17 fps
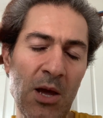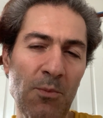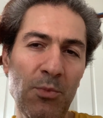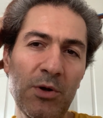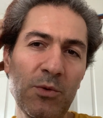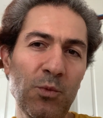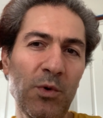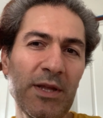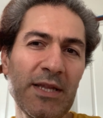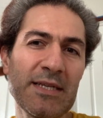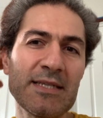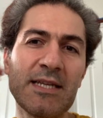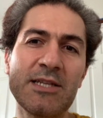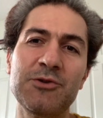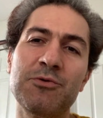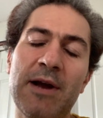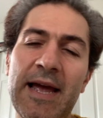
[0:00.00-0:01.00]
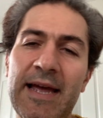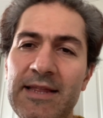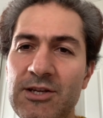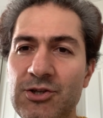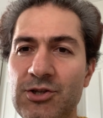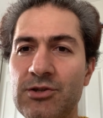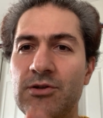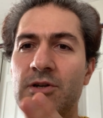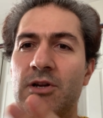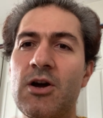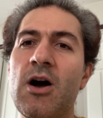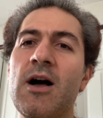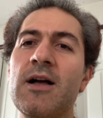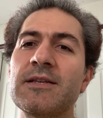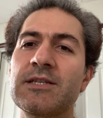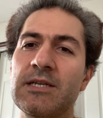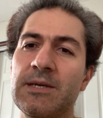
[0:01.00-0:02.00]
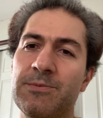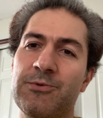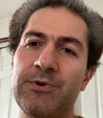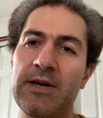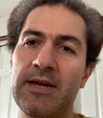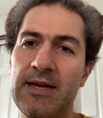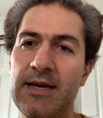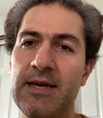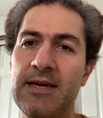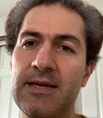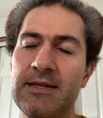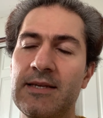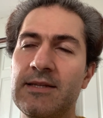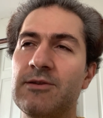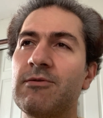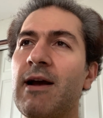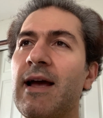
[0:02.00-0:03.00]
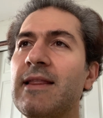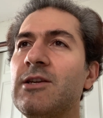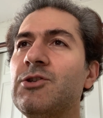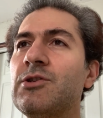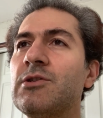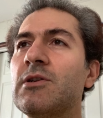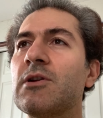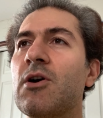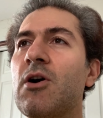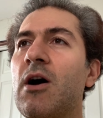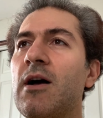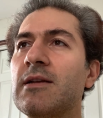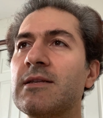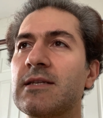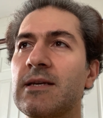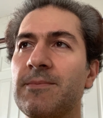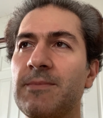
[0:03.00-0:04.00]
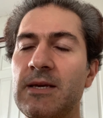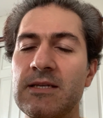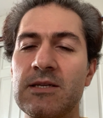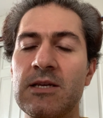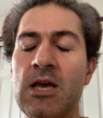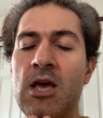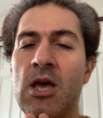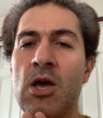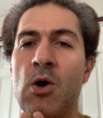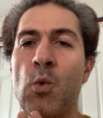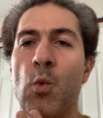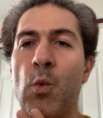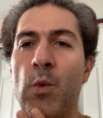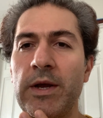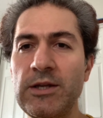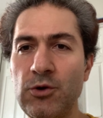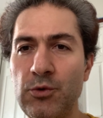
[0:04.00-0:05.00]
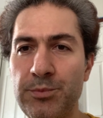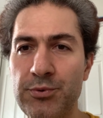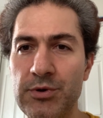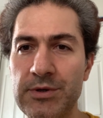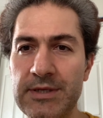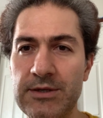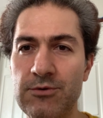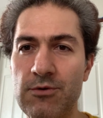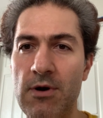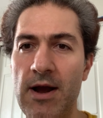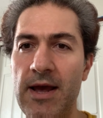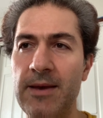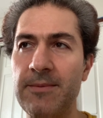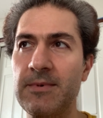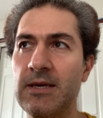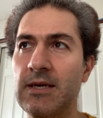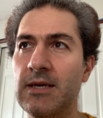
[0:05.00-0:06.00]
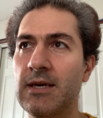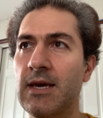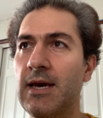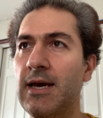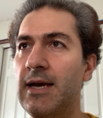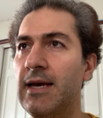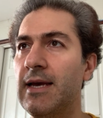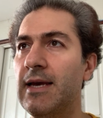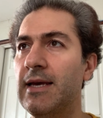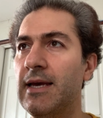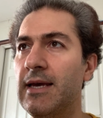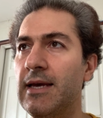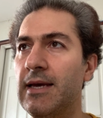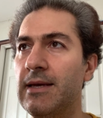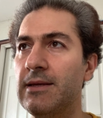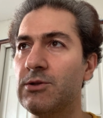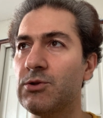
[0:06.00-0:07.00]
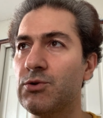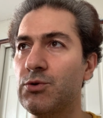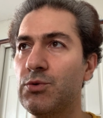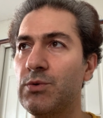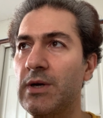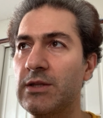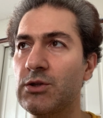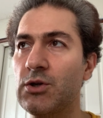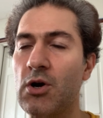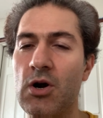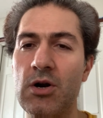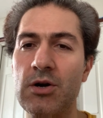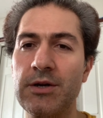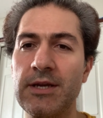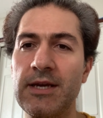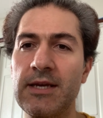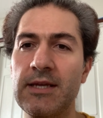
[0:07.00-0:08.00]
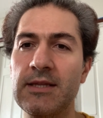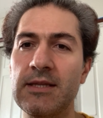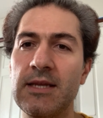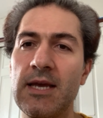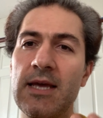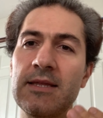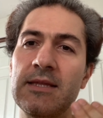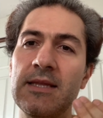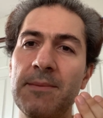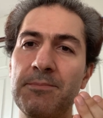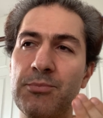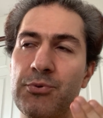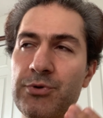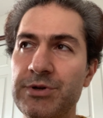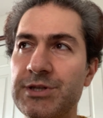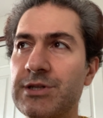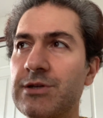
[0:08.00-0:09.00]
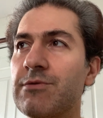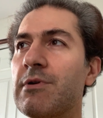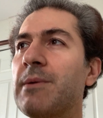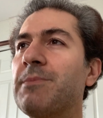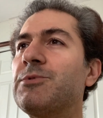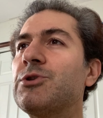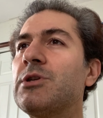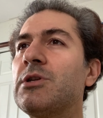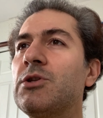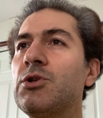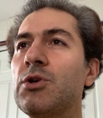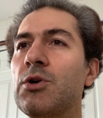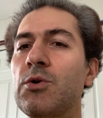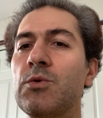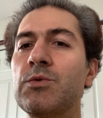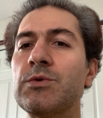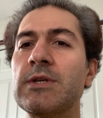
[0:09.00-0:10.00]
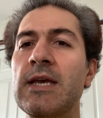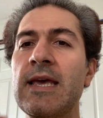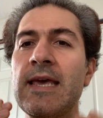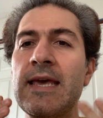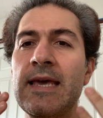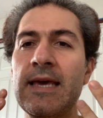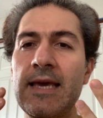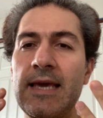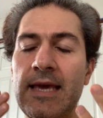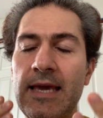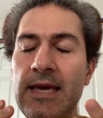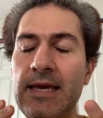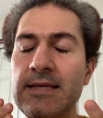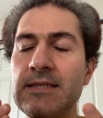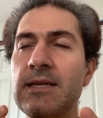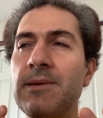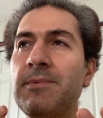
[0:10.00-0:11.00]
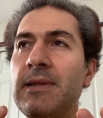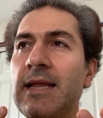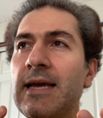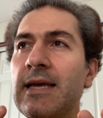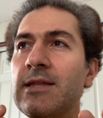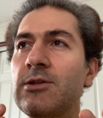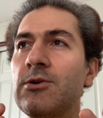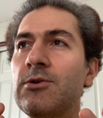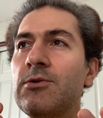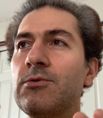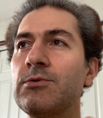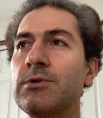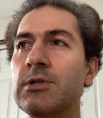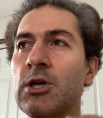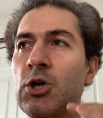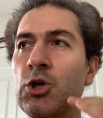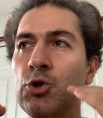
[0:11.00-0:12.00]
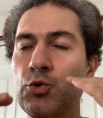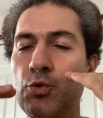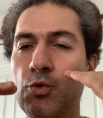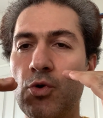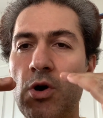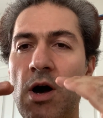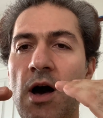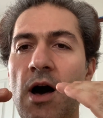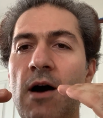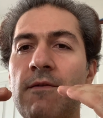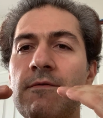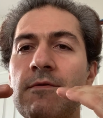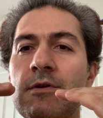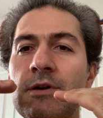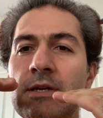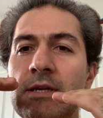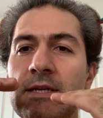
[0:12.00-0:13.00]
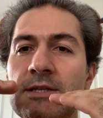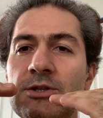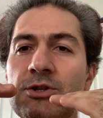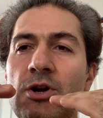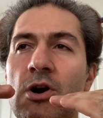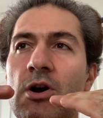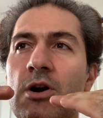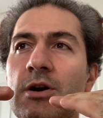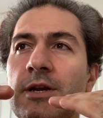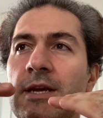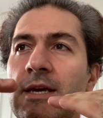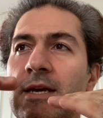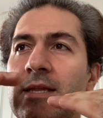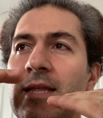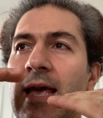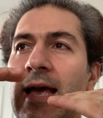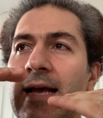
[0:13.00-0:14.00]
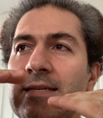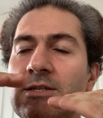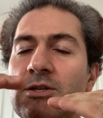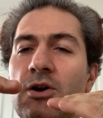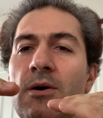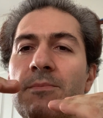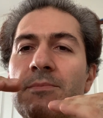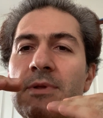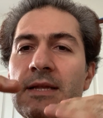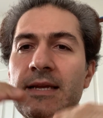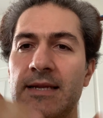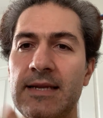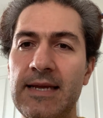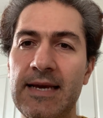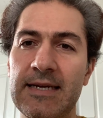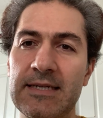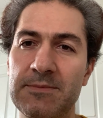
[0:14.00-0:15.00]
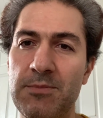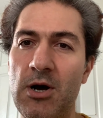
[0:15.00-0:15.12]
But what is the traditional concept really? The traditional concept is when you're prescribing to a target, the prescription dose is the planned dose to cover this target as completely as